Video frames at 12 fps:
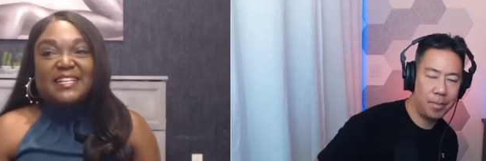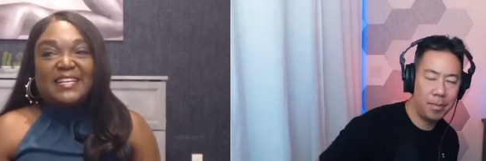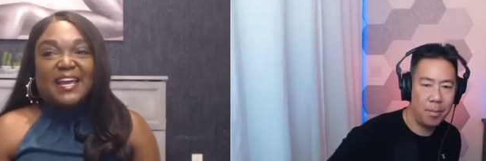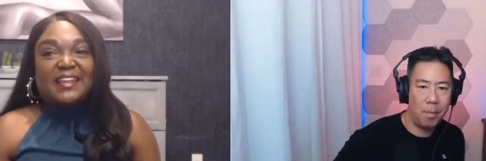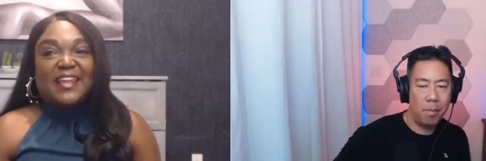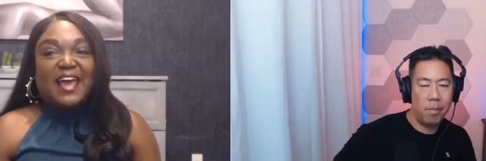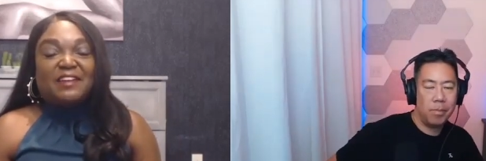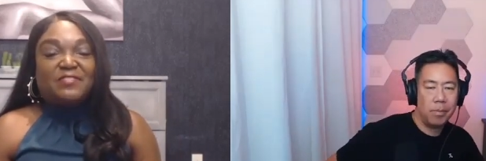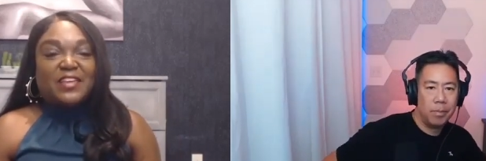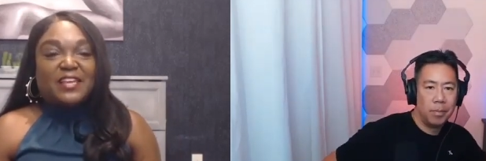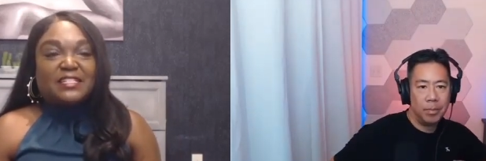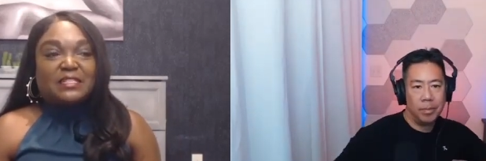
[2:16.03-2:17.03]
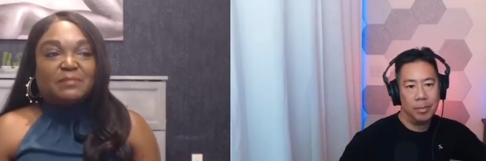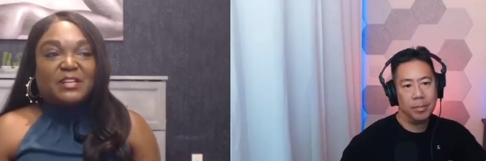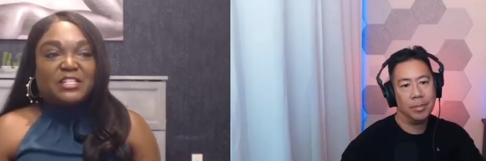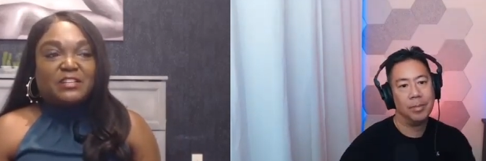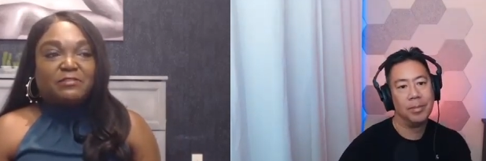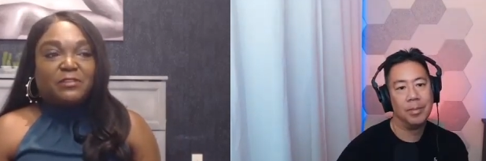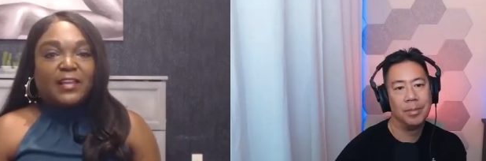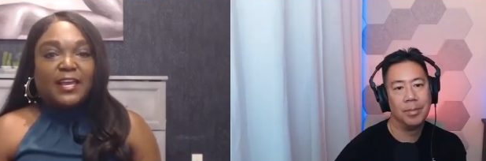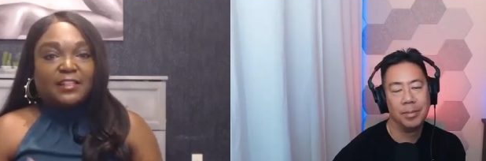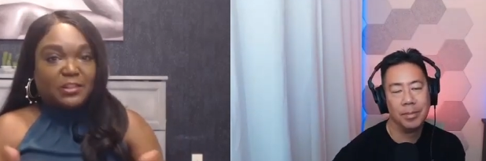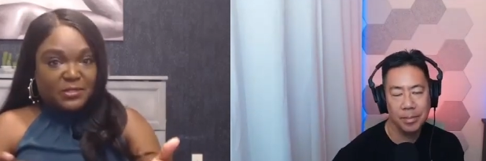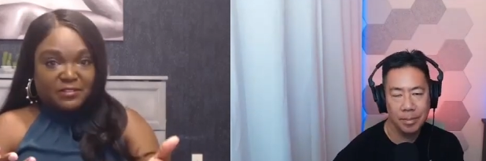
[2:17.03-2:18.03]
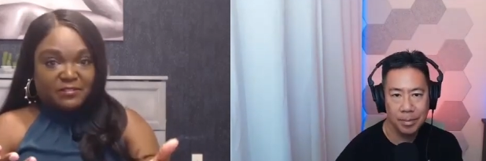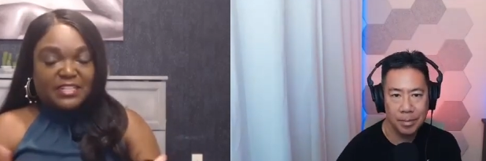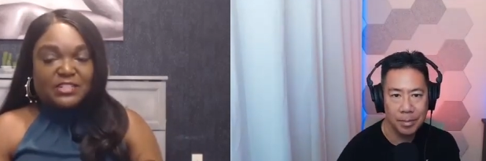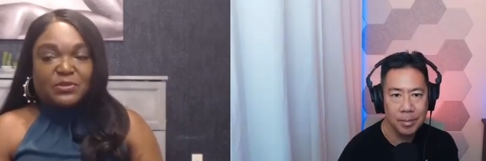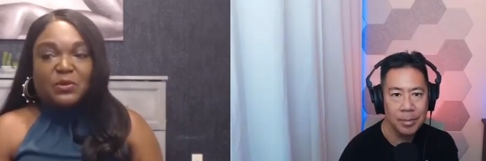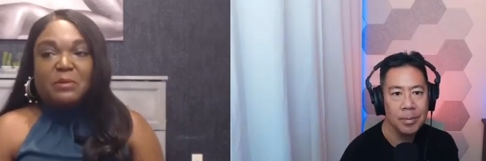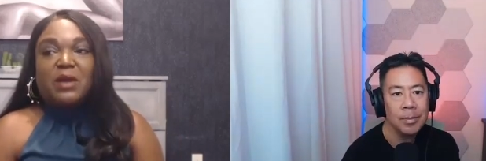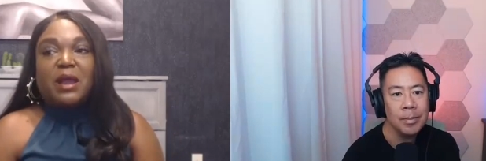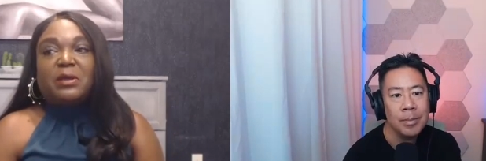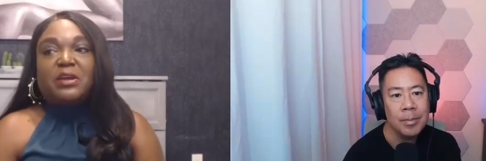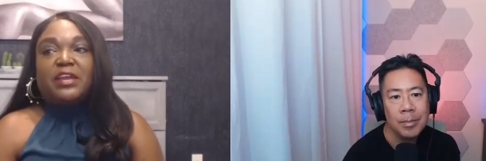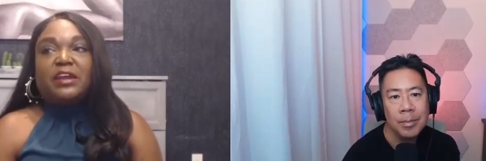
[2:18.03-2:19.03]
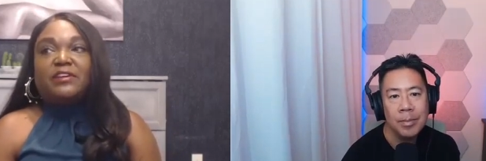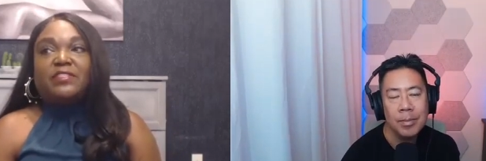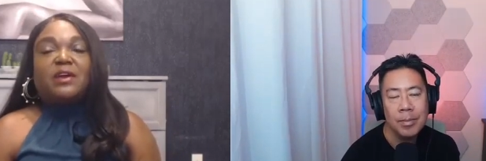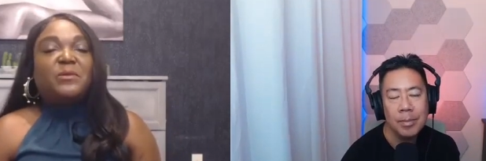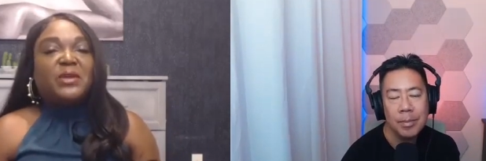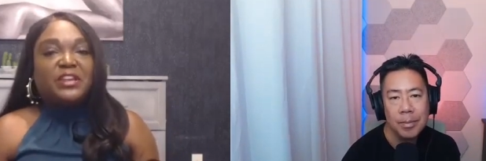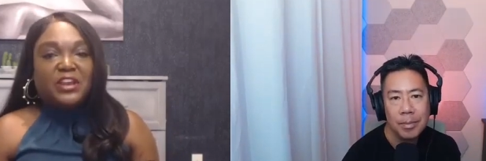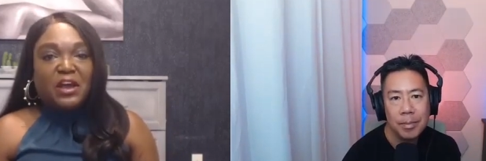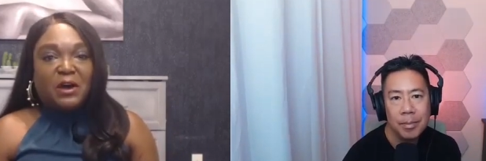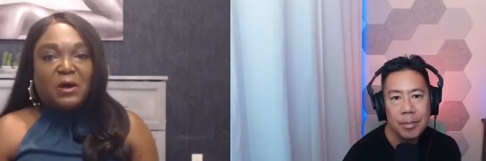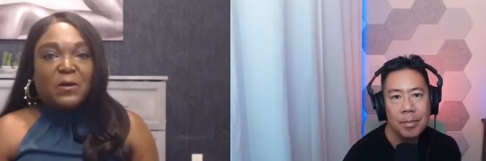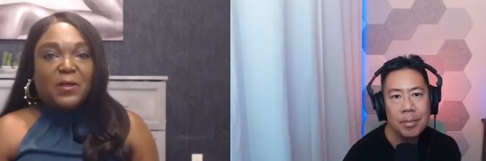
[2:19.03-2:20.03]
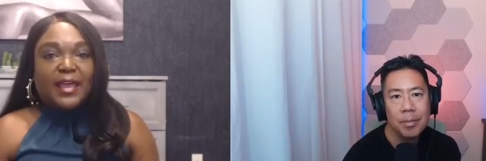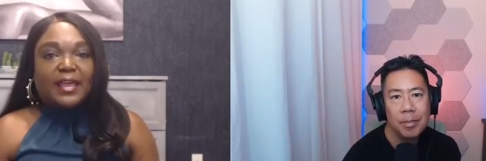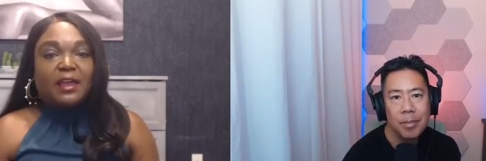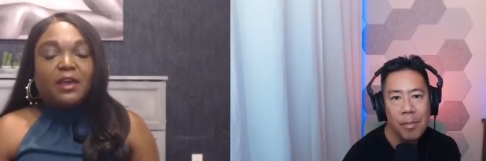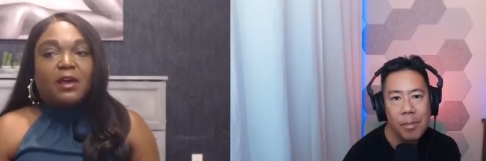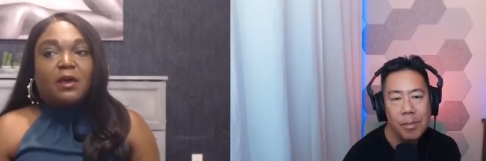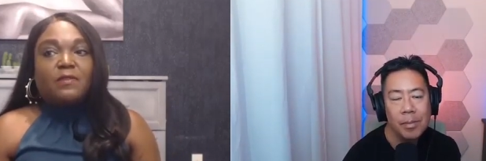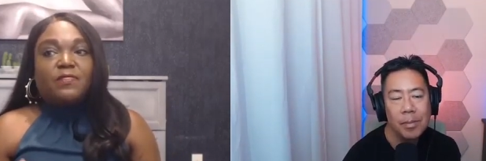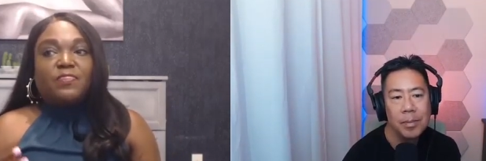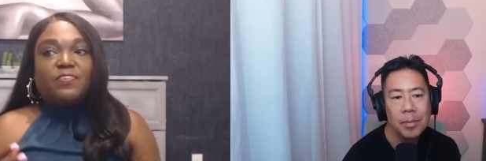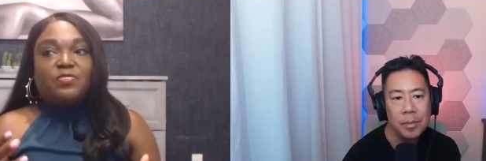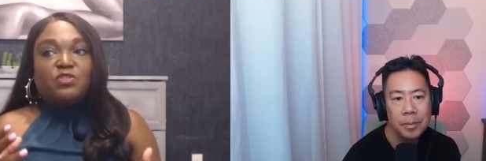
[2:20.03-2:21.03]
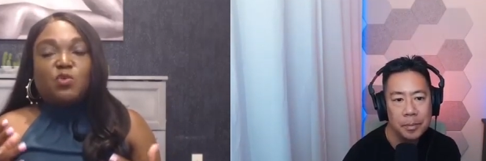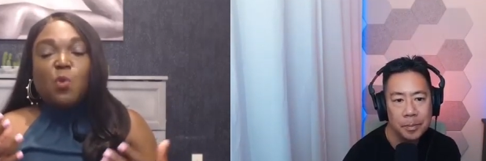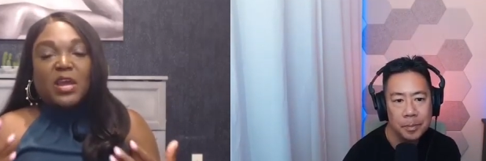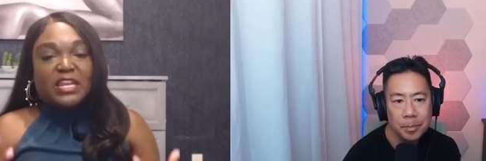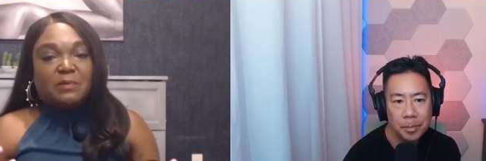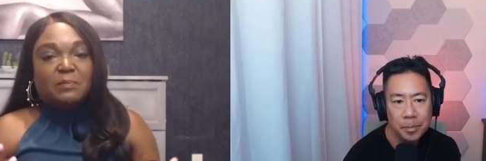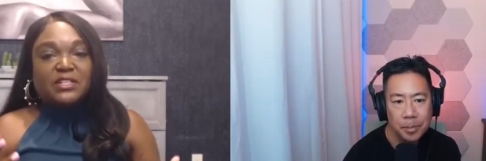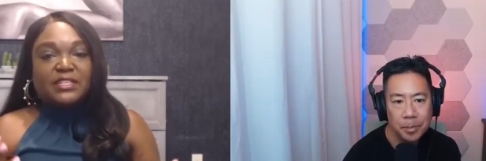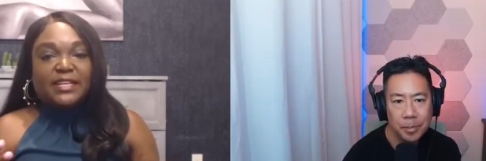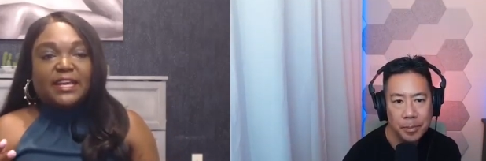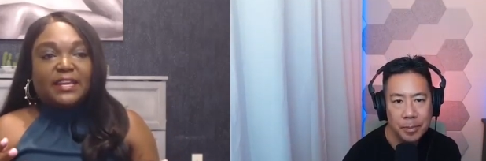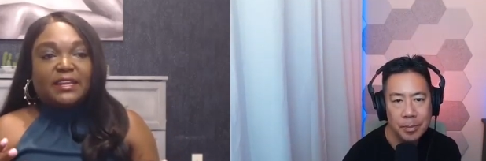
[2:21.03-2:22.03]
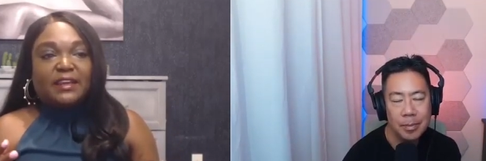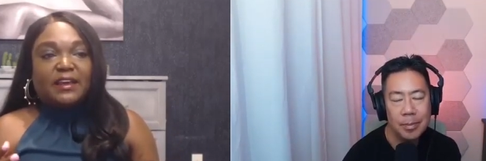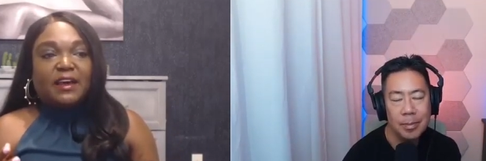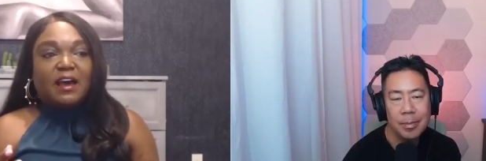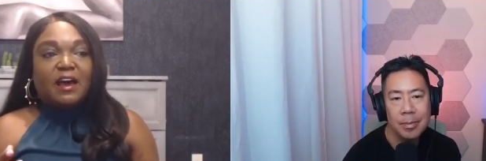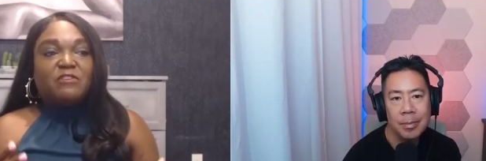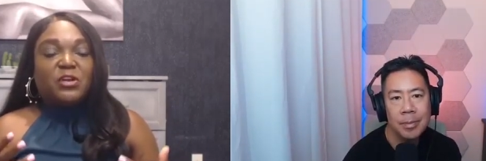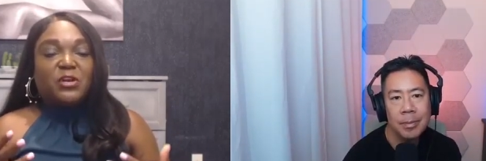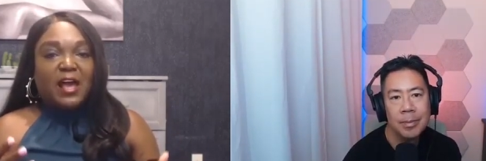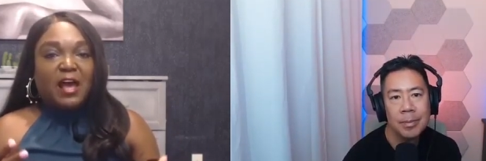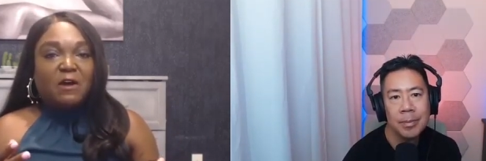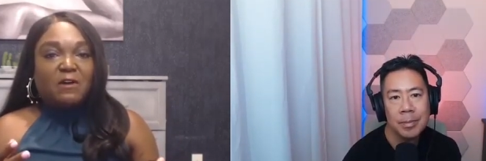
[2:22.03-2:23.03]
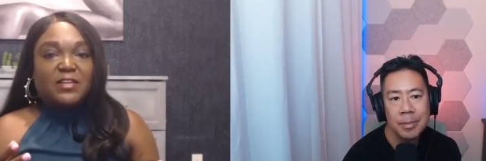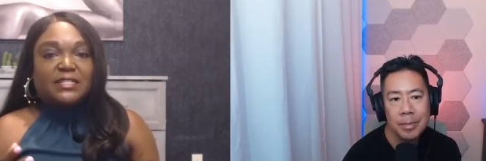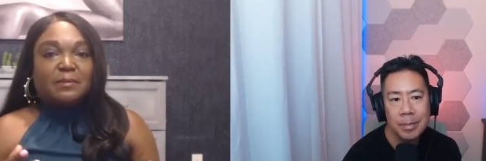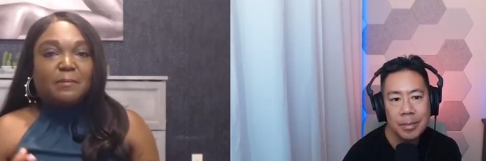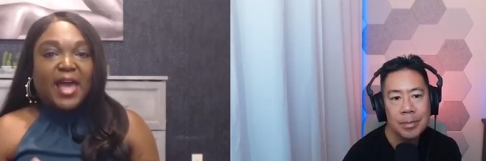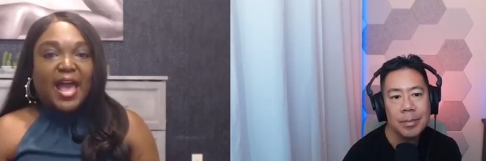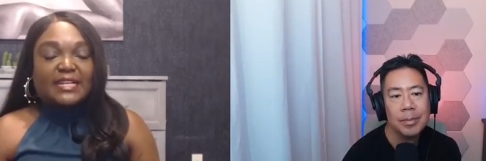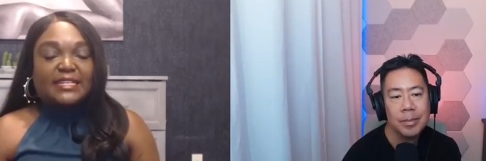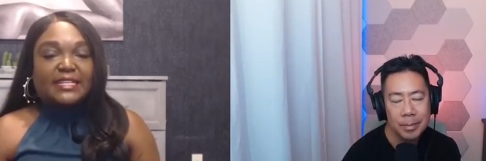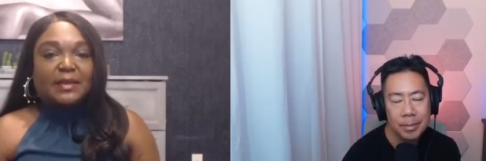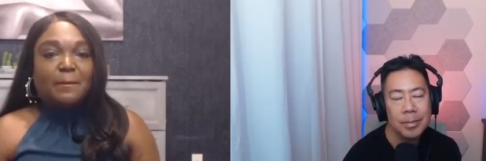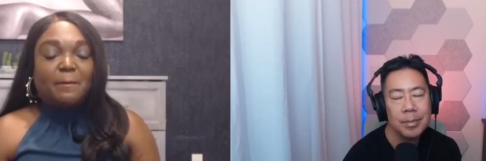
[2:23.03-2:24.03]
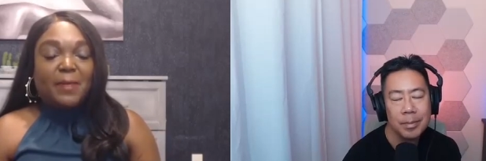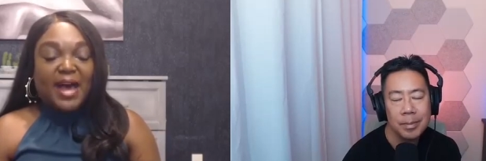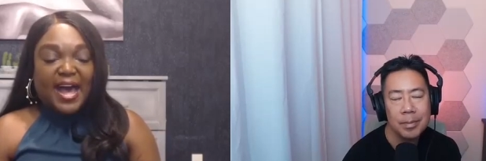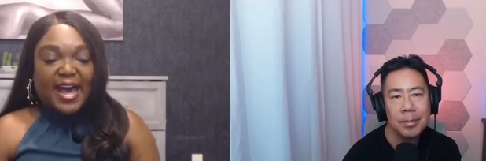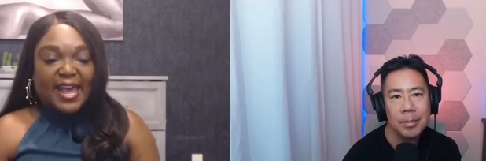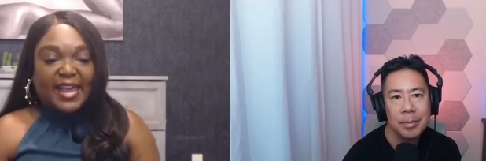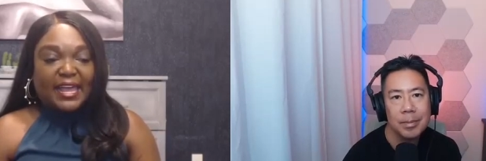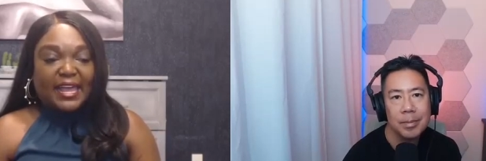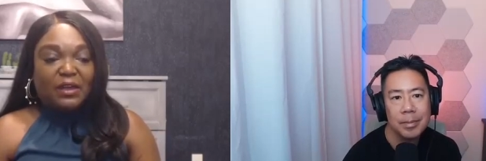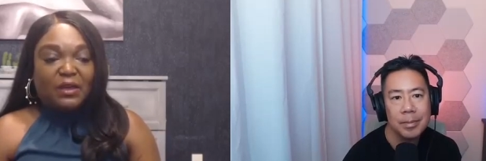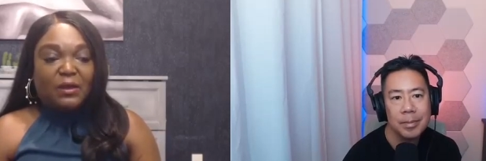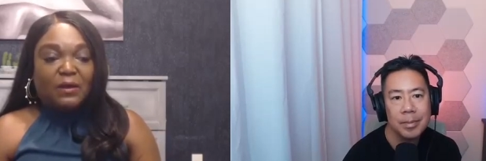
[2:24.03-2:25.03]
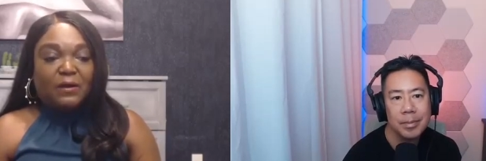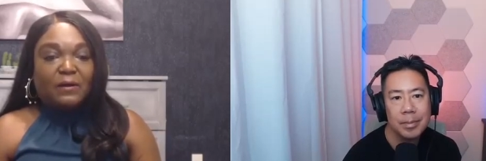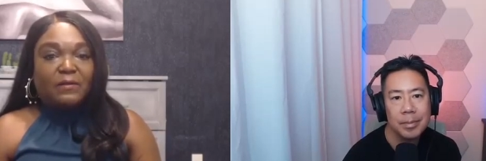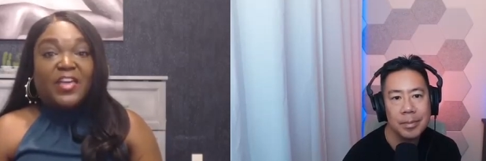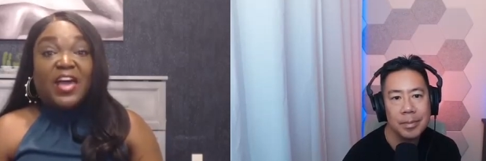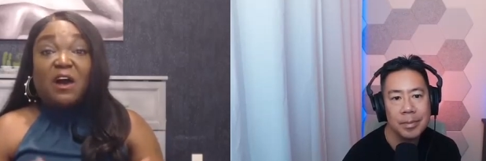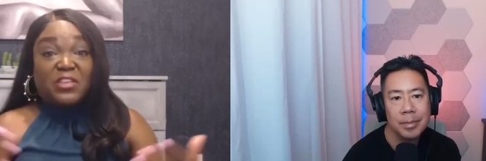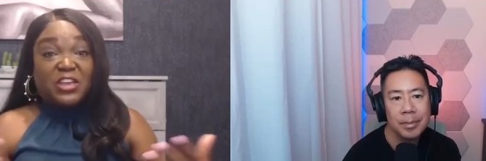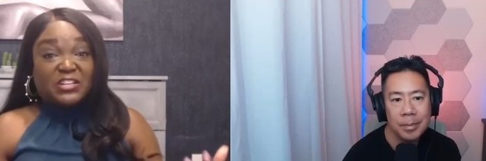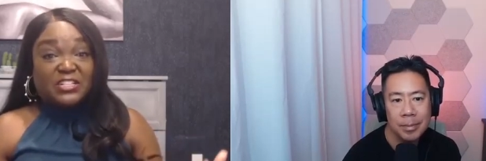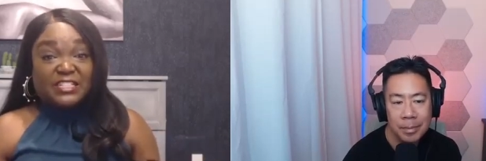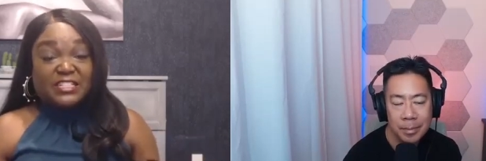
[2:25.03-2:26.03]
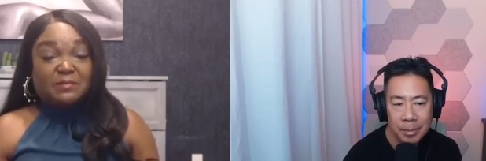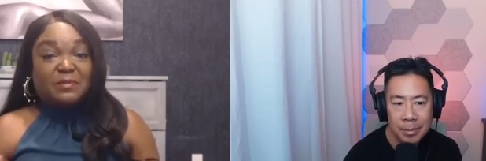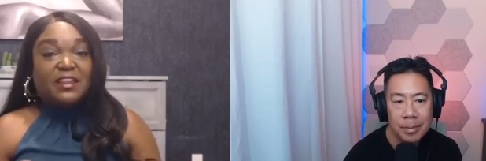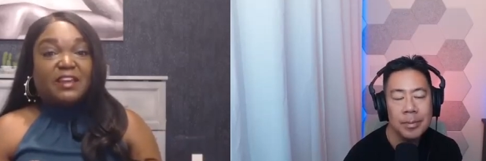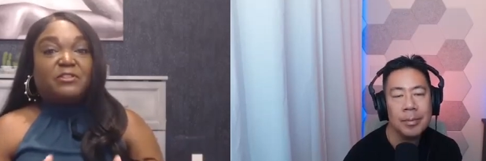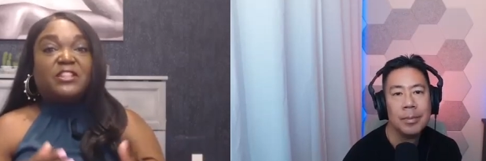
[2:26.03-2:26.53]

Speaker 1: basically a lot of things, especially for like those of us who are in primary care, that we know like 20% of your health is impacted by the healthcare system